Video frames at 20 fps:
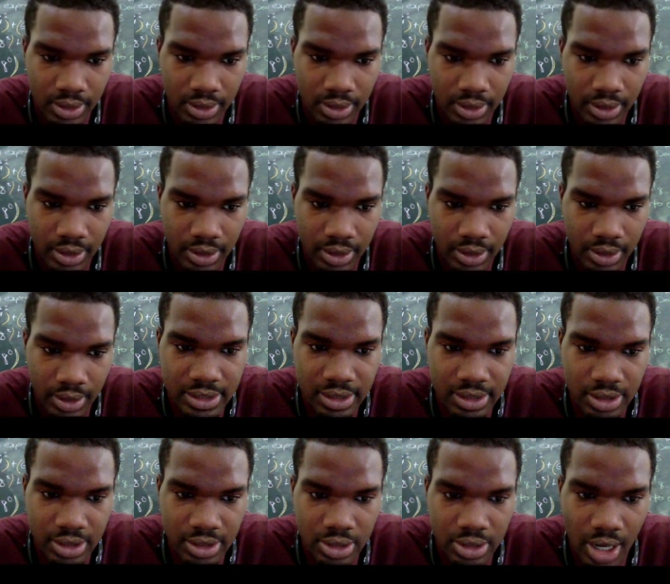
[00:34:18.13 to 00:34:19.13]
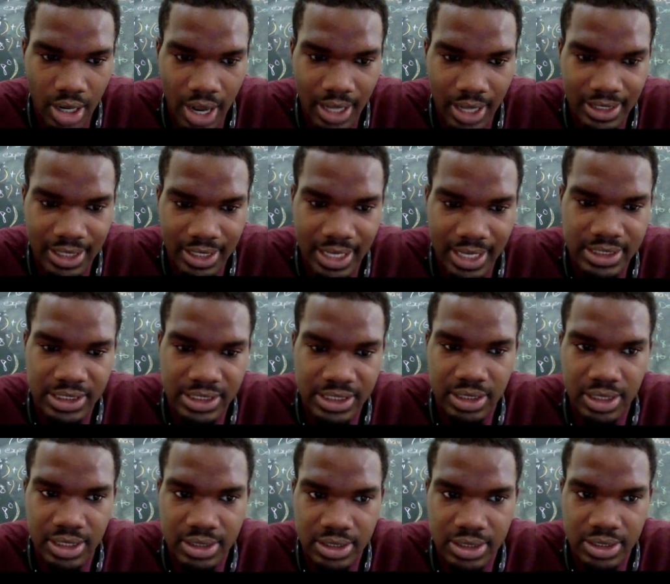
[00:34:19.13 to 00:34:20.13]
Is it to draw a tangent to the
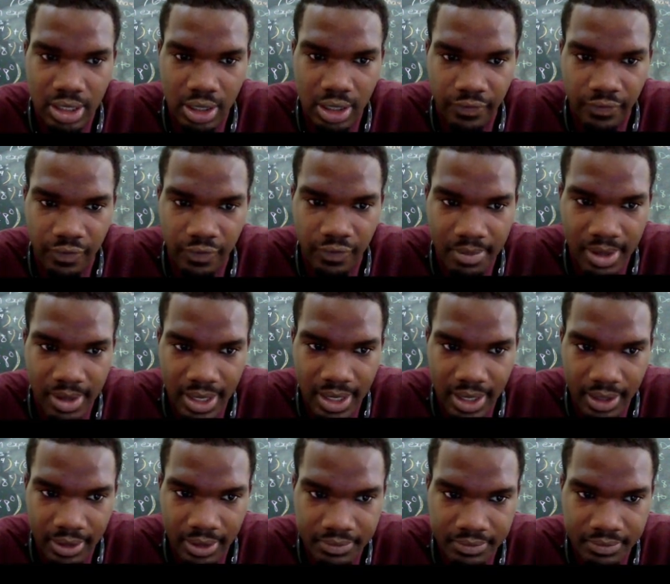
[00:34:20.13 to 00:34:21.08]
circle from A?